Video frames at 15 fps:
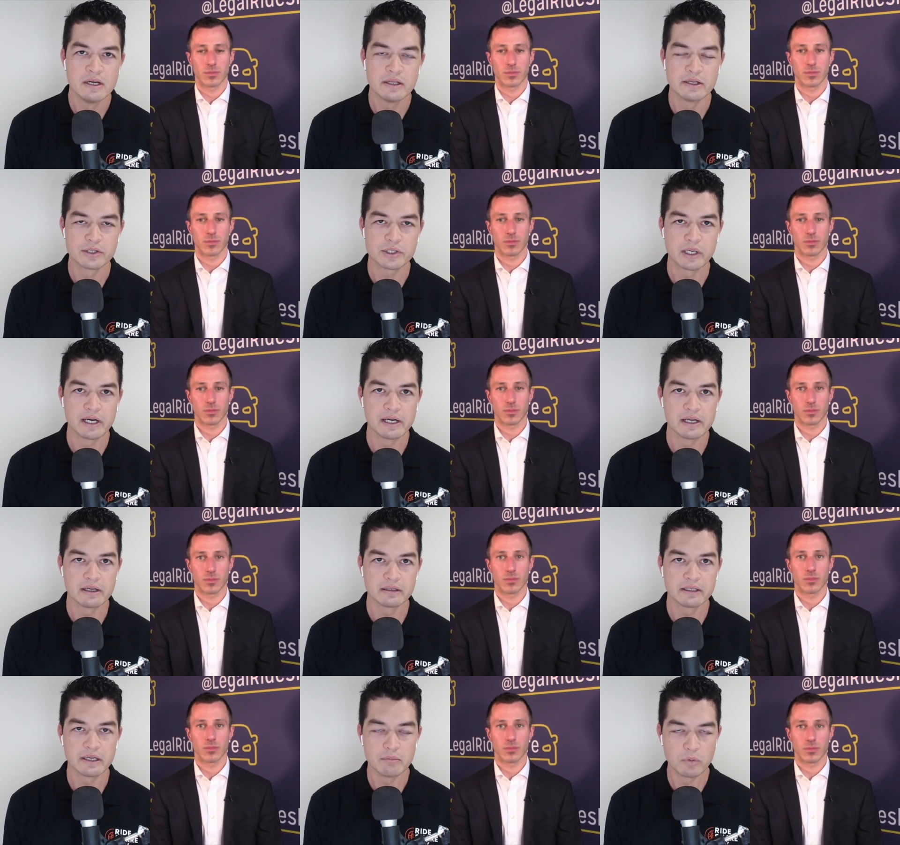Speaker 1: you know they're
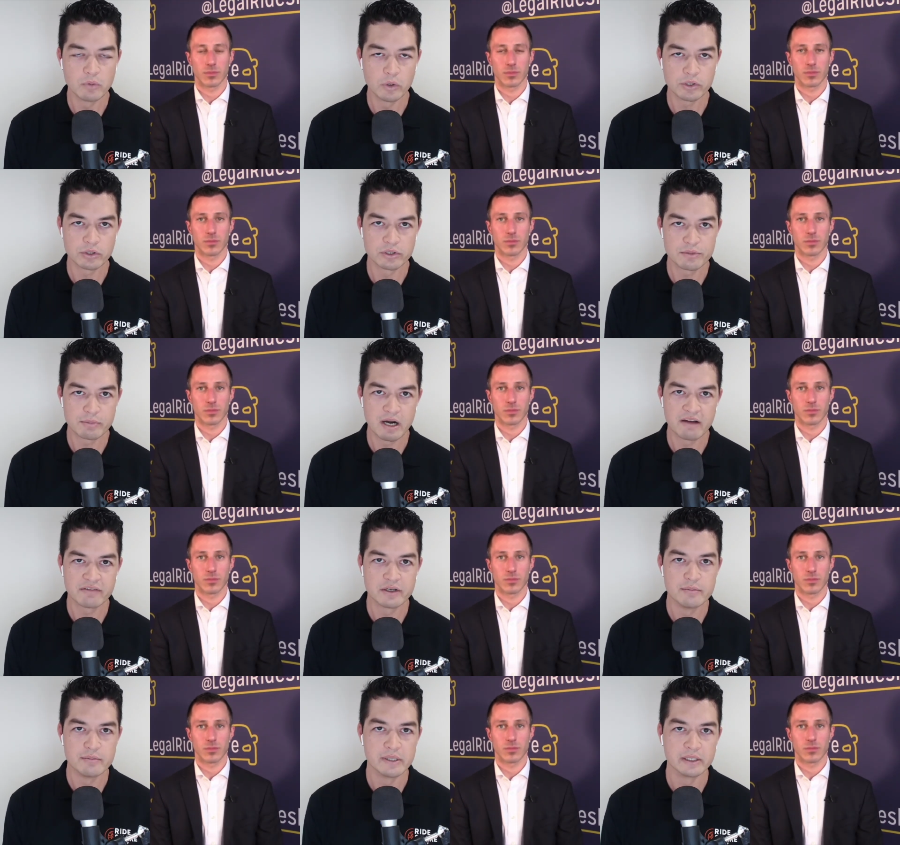trying to get more
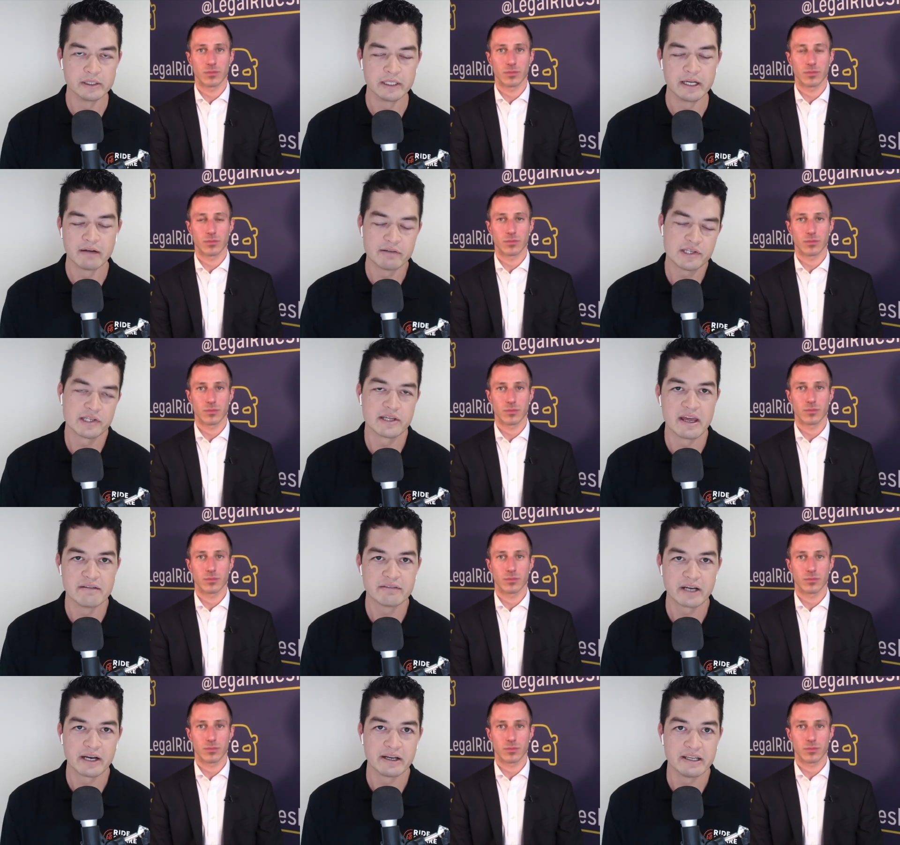towards profitability.
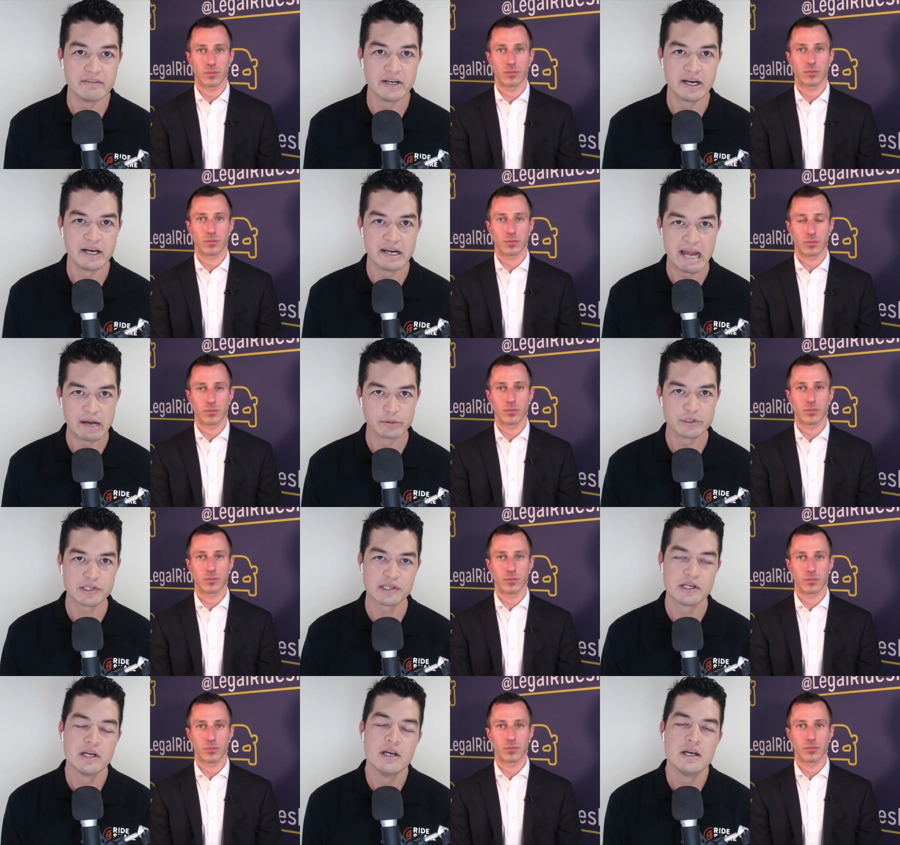Obviously they've kind of even
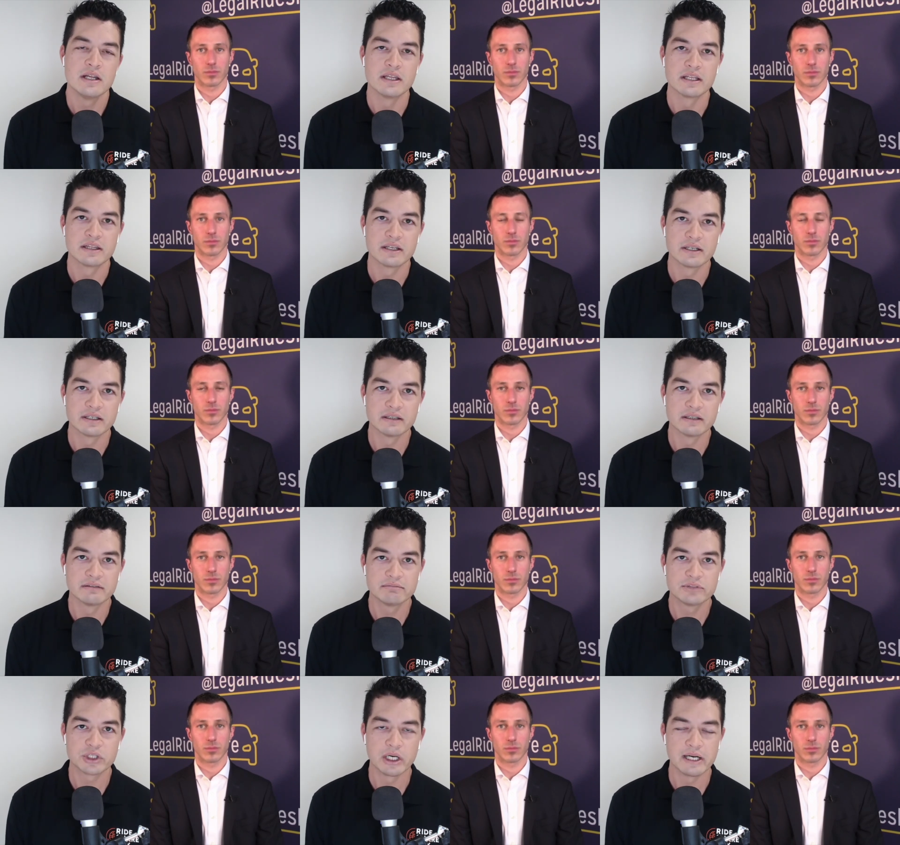announced that
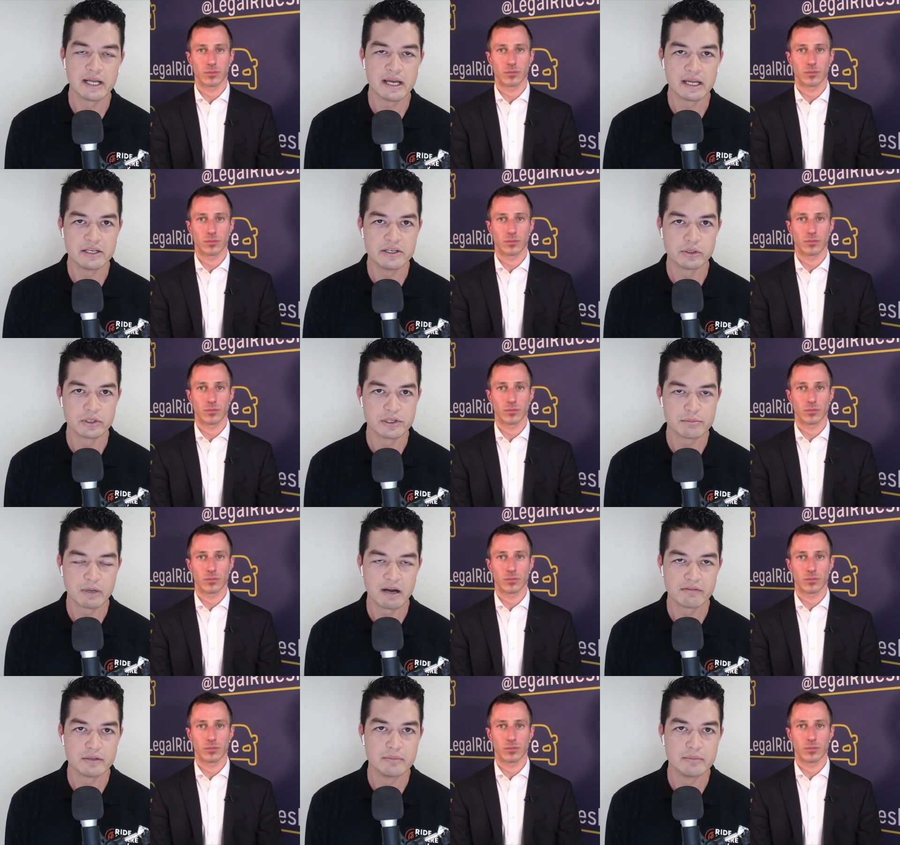they're trying to head
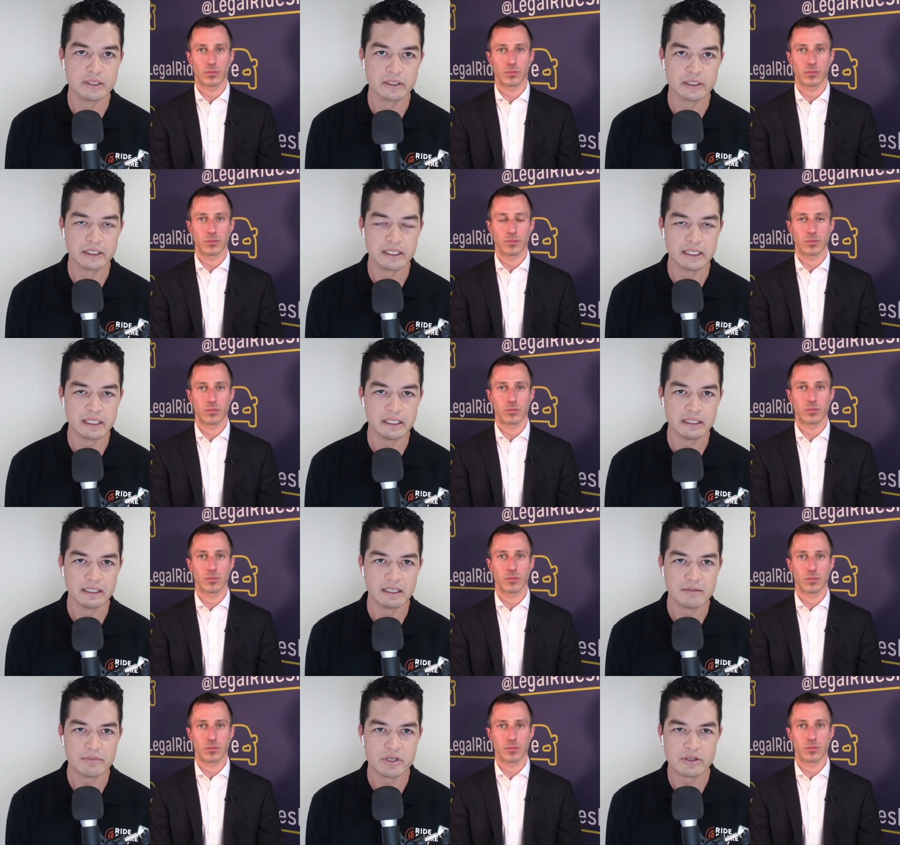towards
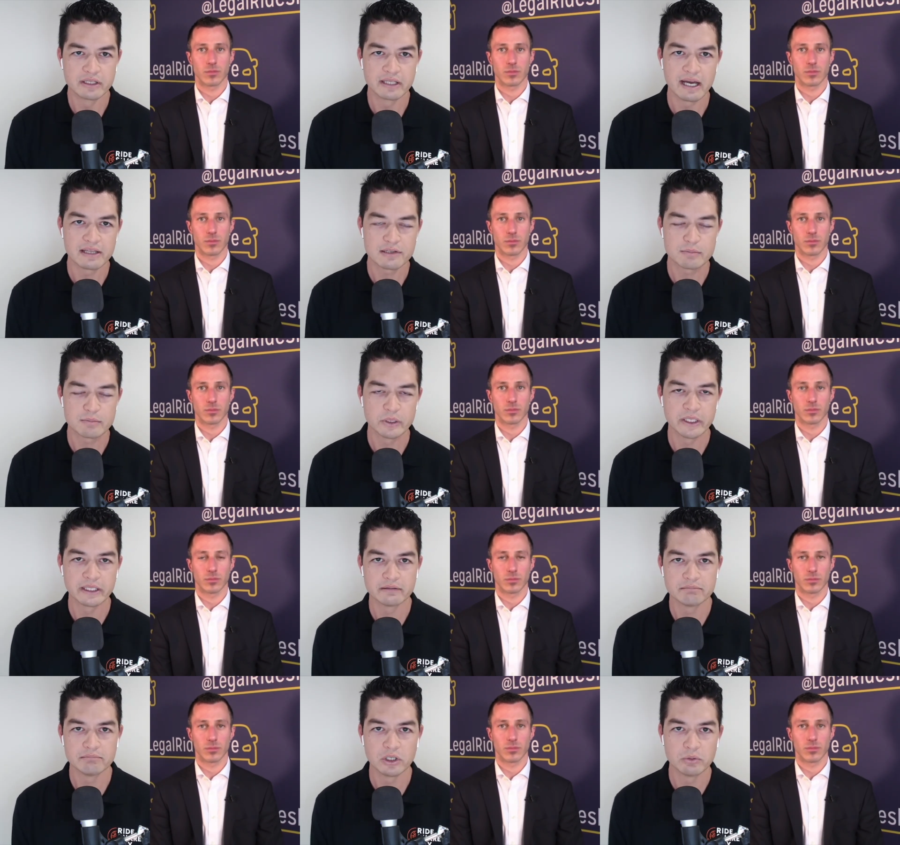profitability. Um, do you think
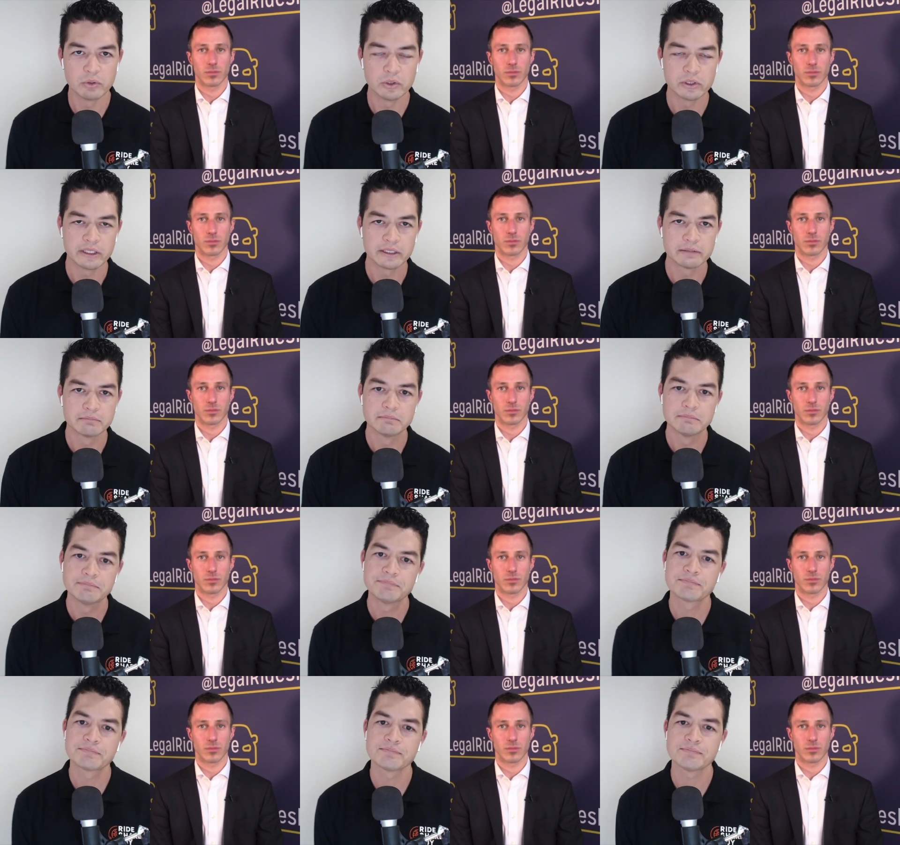that's playing a role
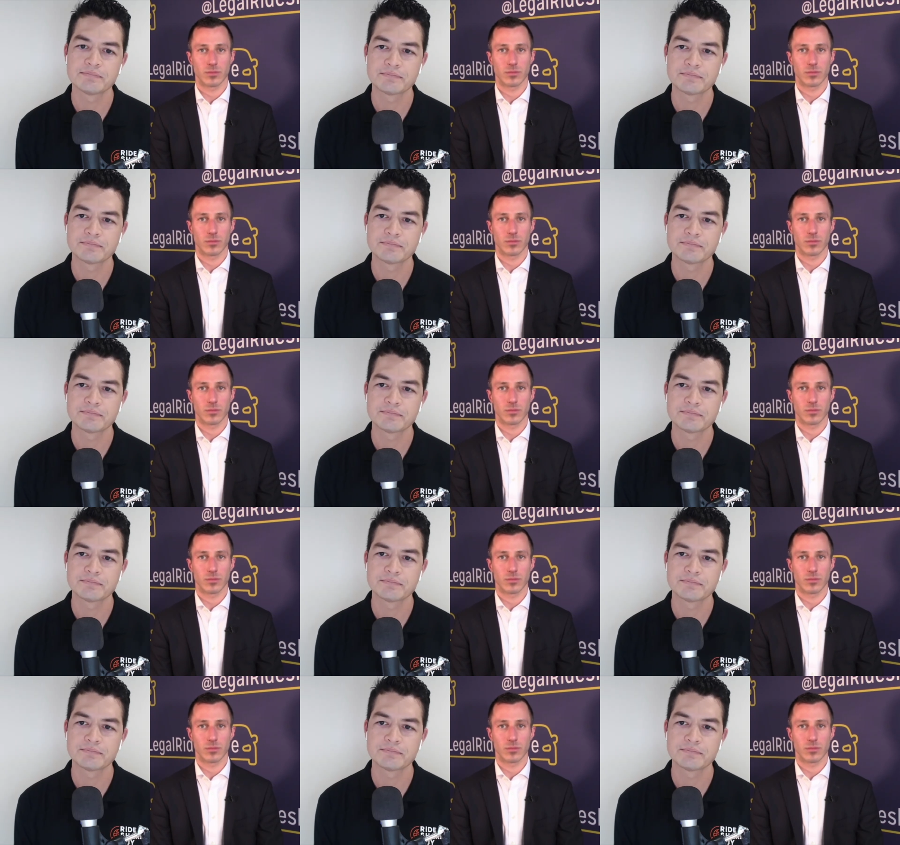here?